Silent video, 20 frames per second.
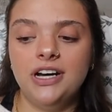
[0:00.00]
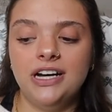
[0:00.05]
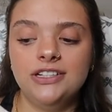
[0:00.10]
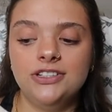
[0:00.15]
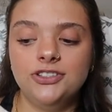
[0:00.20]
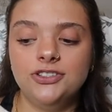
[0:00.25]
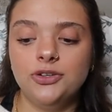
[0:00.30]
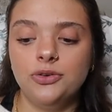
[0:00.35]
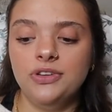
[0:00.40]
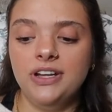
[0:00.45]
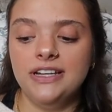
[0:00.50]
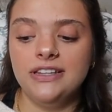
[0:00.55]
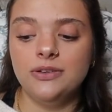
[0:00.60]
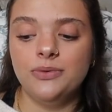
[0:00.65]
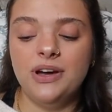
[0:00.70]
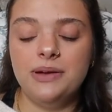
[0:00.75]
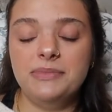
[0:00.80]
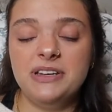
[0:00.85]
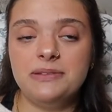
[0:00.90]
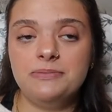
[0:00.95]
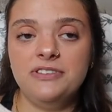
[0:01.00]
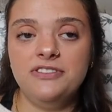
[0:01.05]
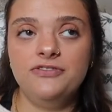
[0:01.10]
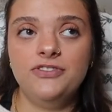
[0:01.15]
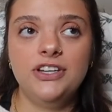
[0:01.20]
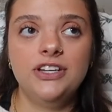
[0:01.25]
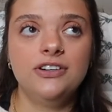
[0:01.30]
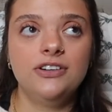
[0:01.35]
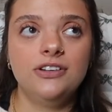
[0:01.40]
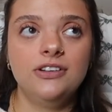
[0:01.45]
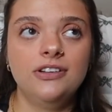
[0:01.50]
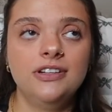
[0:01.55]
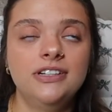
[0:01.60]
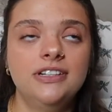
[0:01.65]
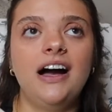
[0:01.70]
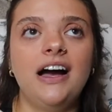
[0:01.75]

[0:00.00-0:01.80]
I just don't like the way it makes me feel.